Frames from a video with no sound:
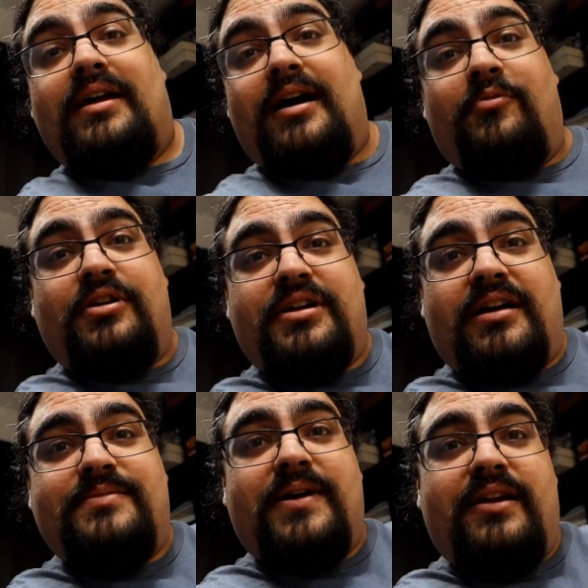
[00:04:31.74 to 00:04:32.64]
where it
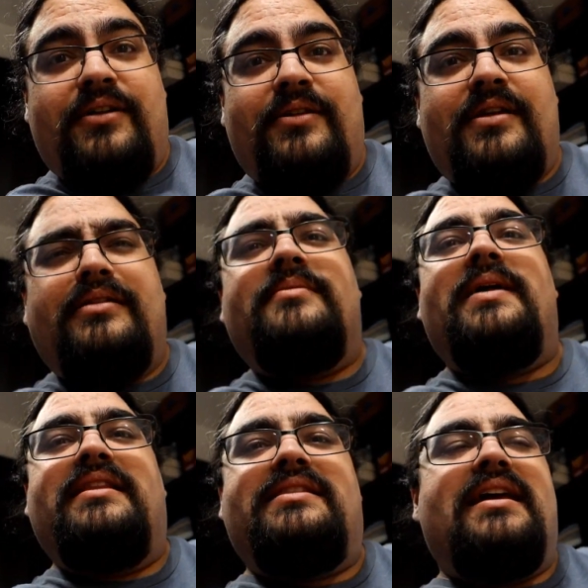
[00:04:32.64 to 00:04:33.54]
talks about it. And the
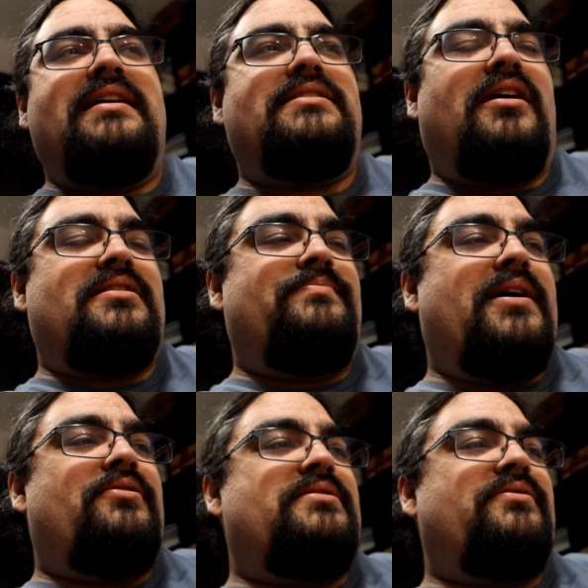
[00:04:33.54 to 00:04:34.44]
main thing it talks
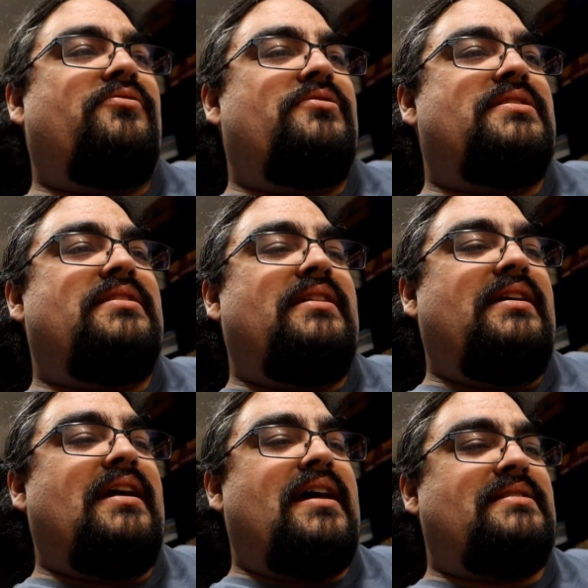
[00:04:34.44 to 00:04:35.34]
about is, of course, that
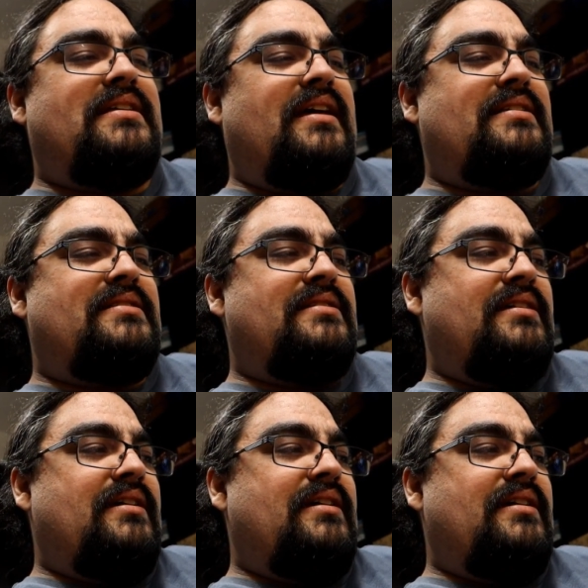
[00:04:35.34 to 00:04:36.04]
he has, I guess,